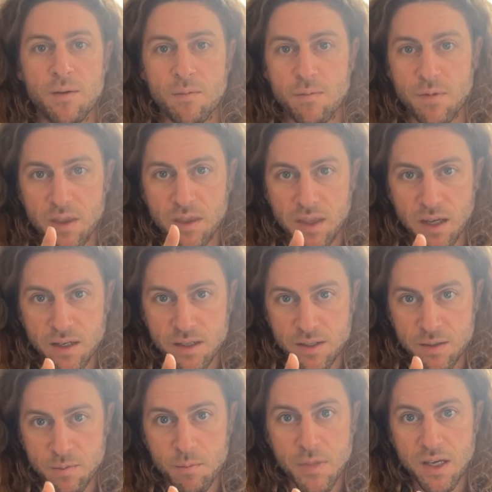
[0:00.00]
that there's
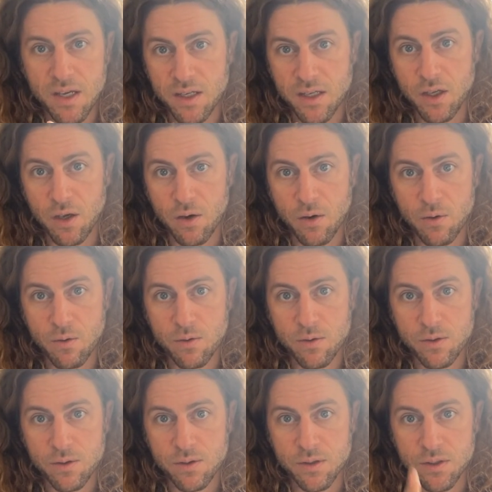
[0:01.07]
me and you,
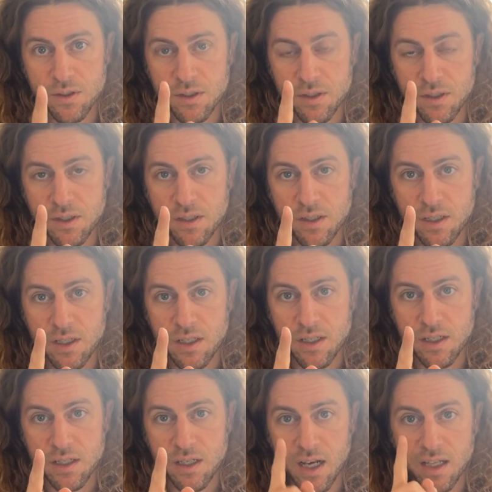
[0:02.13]

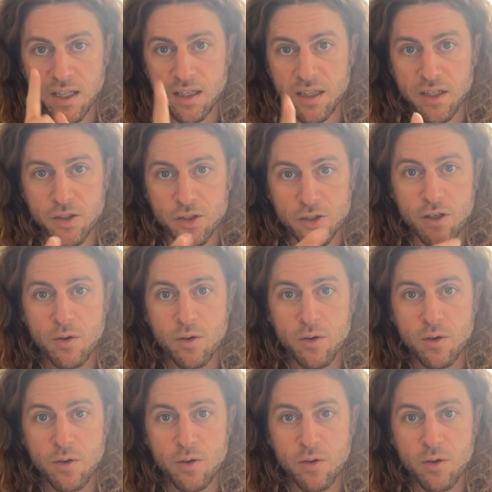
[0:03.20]
and that there's you